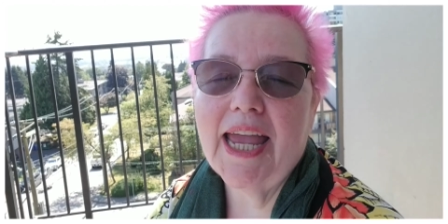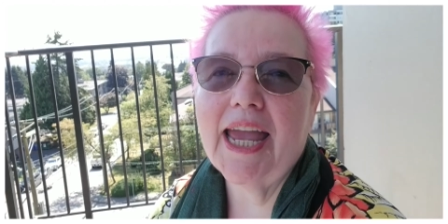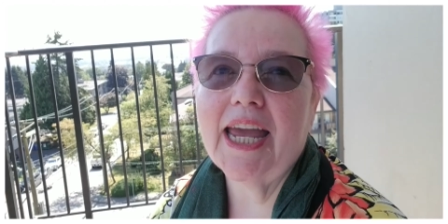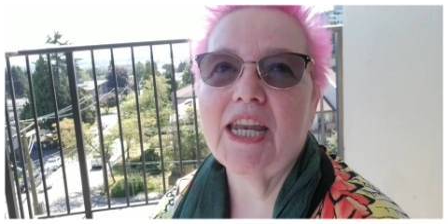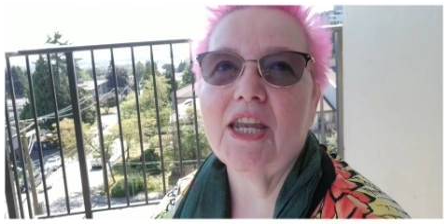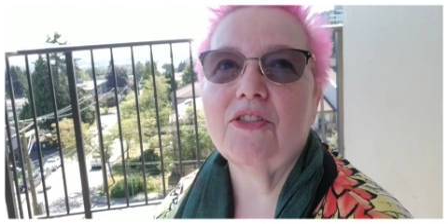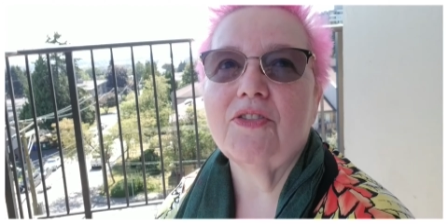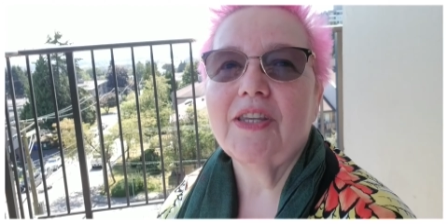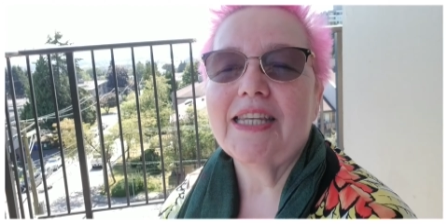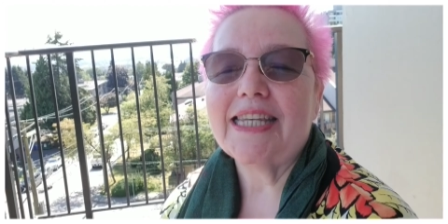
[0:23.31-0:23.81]

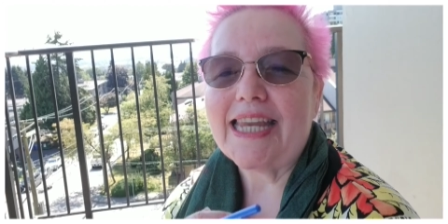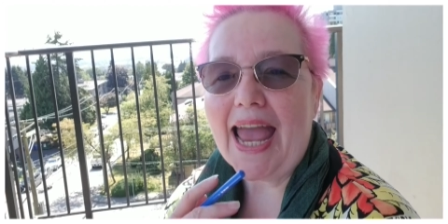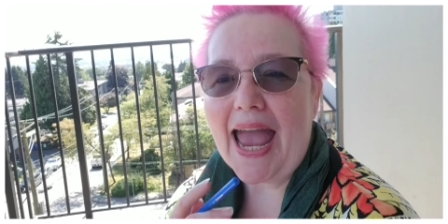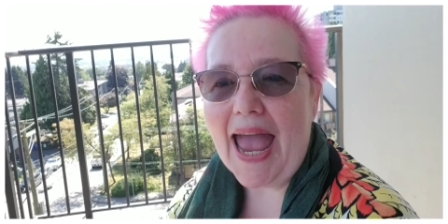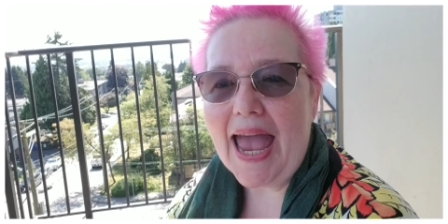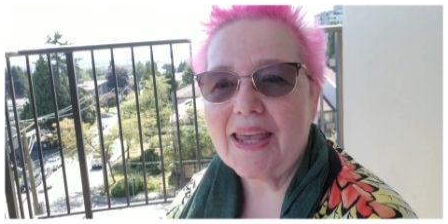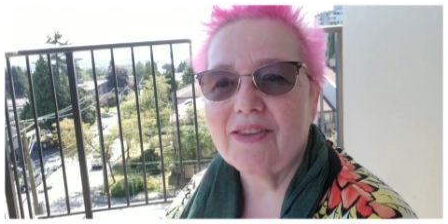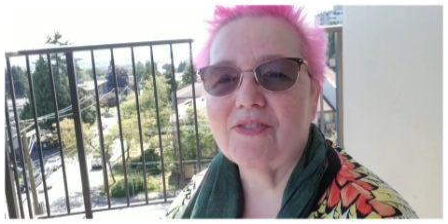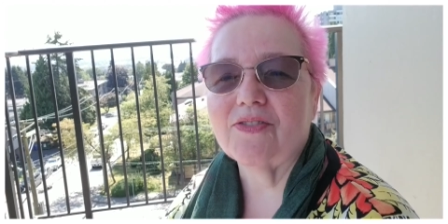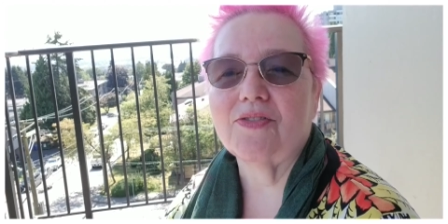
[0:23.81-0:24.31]
and the
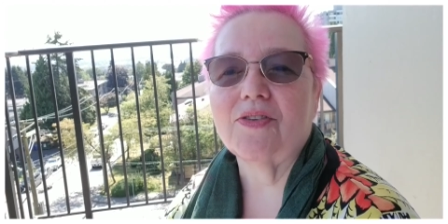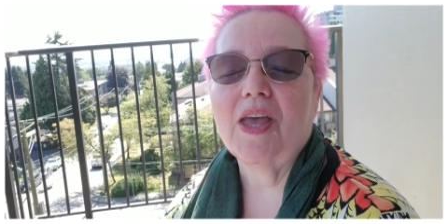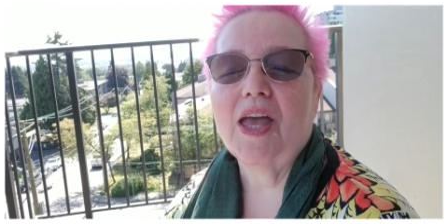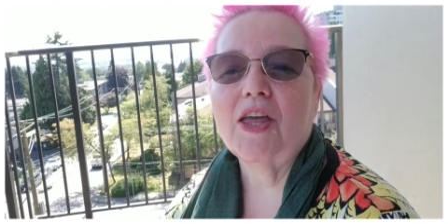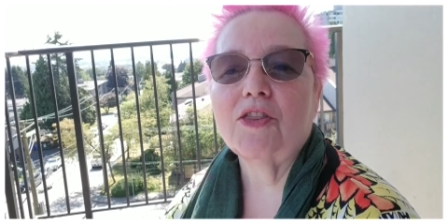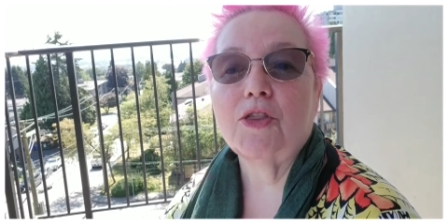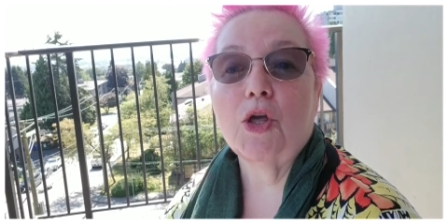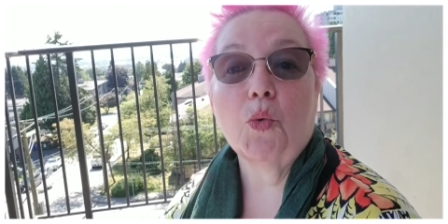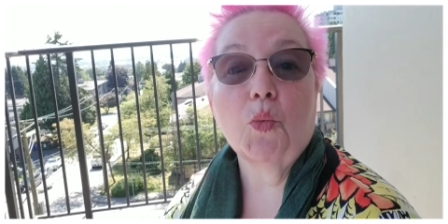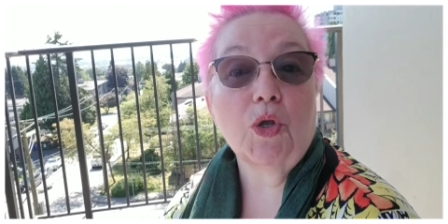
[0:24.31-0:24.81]
tasks
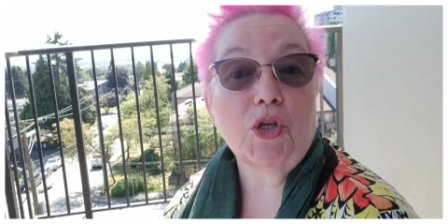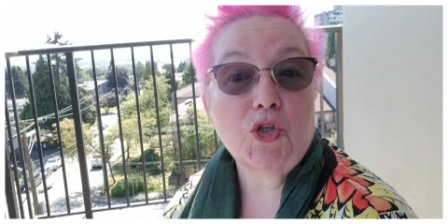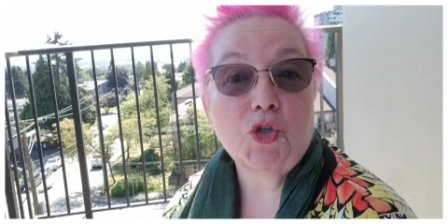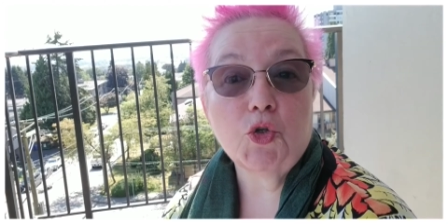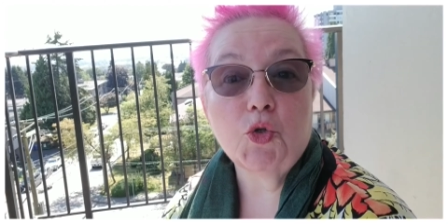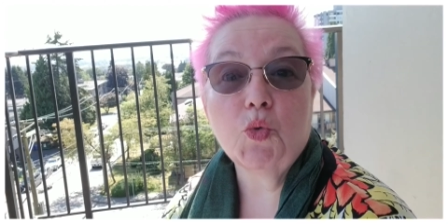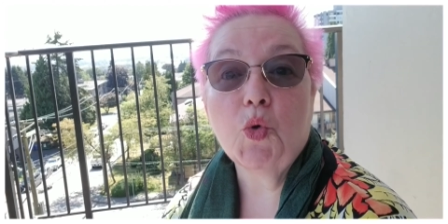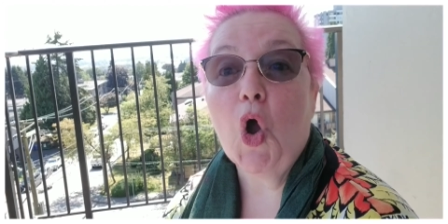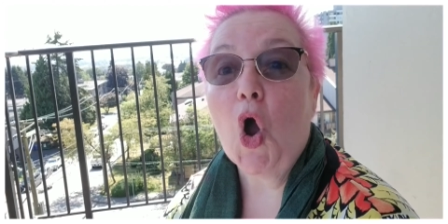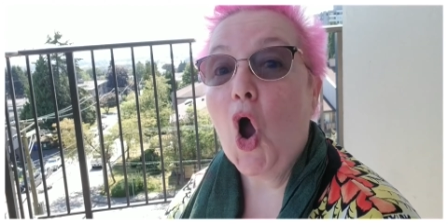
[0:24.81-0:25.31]
that we
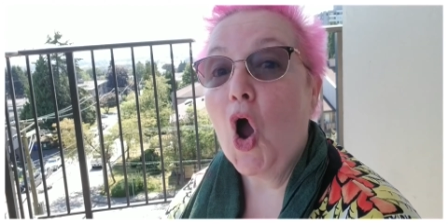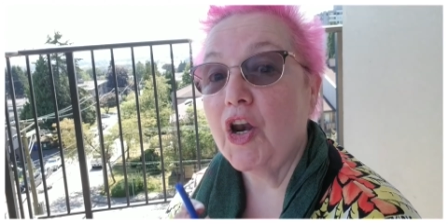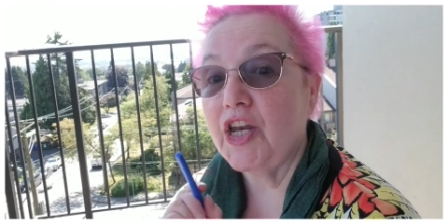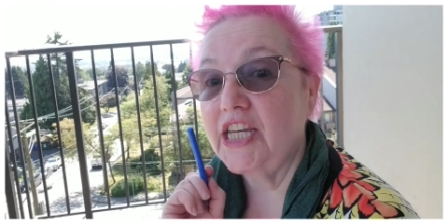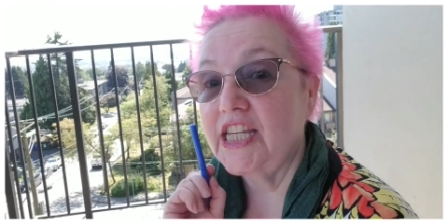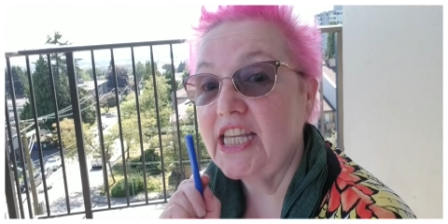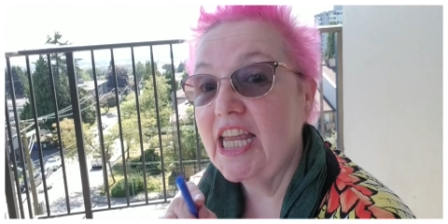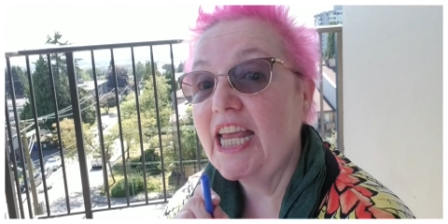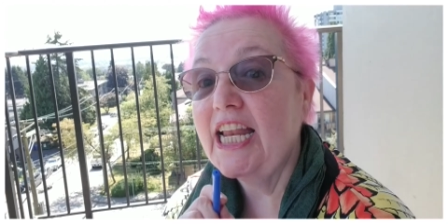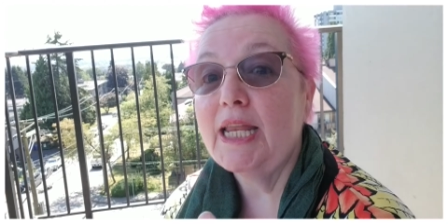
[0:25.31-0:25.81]
do on a
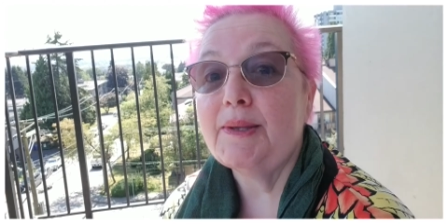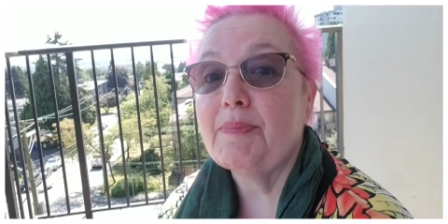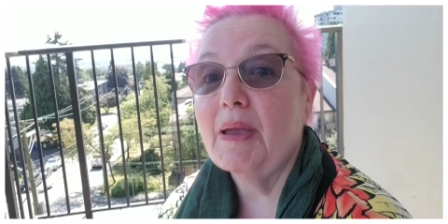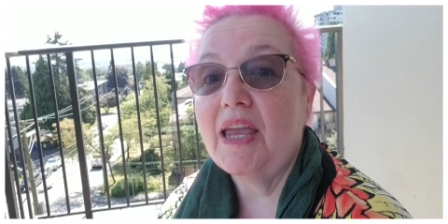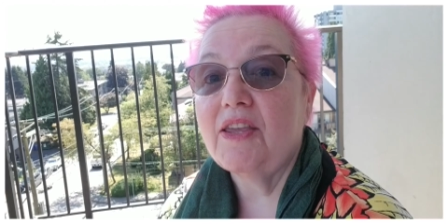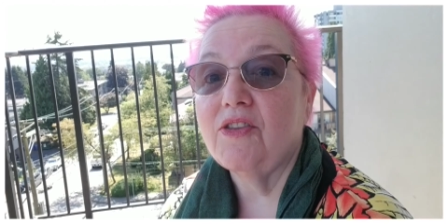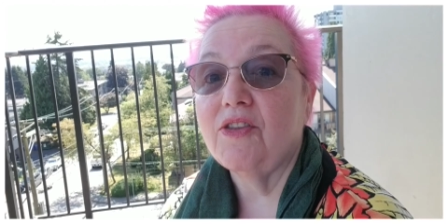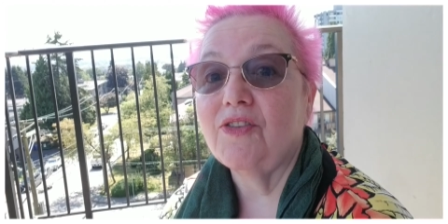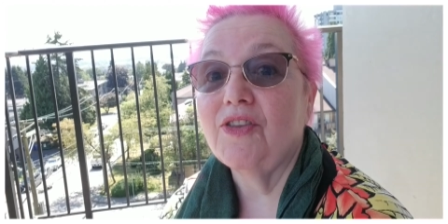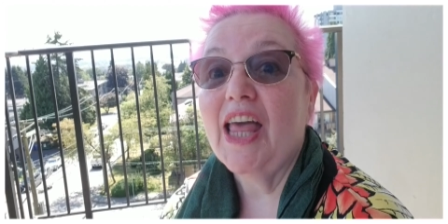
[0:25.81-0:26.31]
daily
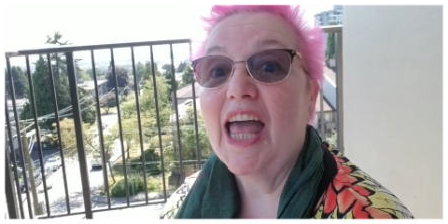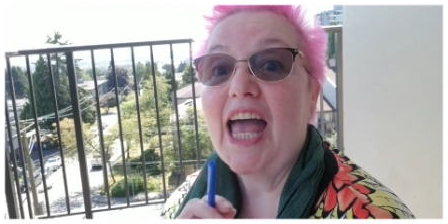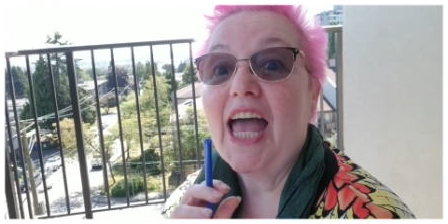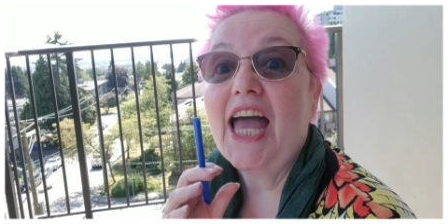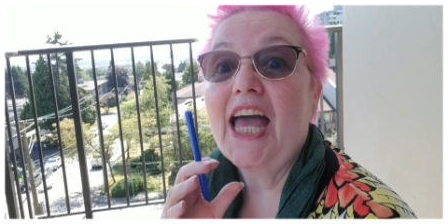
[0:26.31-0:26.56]
basis